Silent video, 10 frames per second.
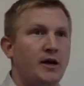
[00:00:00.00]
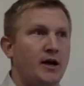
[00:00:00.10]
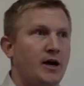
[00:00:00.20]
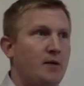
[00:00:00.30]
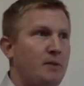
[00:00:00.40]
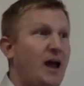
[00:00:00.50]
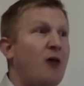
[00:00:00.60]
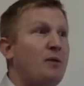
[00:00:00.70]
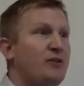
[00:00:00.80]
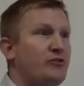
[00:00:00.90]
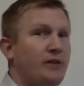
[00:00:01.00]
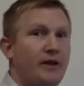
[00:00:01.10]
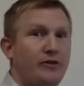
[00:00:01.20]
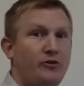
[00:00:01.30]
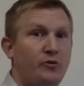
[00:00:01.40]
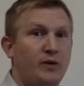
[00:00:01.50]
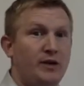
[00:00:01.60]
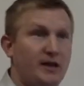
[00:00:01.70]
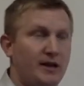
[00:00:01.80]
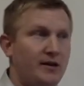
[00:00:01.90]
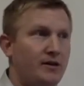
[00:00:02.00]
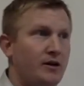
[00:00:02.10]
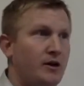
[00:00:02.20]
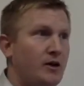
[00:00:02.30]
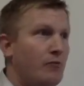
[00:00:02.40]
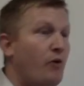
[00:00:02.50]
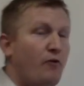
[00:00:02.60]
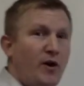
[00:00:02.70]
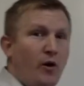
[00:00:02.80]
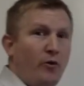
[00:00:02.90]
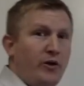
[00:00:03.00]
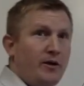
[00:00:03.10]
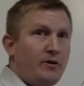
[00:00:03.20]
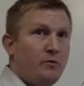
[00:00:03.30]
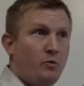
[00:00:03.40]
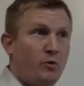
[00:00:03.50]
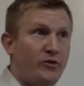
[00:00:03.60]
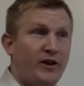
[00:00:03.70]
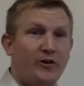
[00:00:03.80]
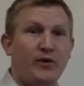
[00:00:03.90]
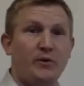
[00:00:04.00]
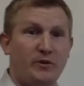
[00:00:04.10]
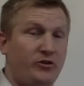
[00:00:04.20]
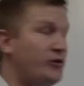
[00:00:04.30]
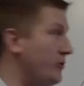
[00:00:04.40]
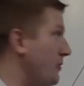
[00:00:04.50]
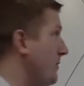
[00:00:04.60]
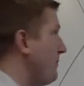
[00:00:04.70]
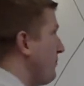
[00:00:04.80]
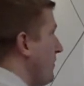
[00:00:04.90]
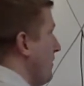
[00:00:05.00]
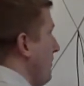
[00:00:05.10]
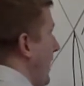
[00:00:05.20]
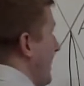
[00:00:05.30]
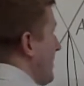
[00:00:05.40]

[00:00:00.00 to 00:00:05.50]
But how many straight lines do we need? Well, if we only were satisfied with 2, I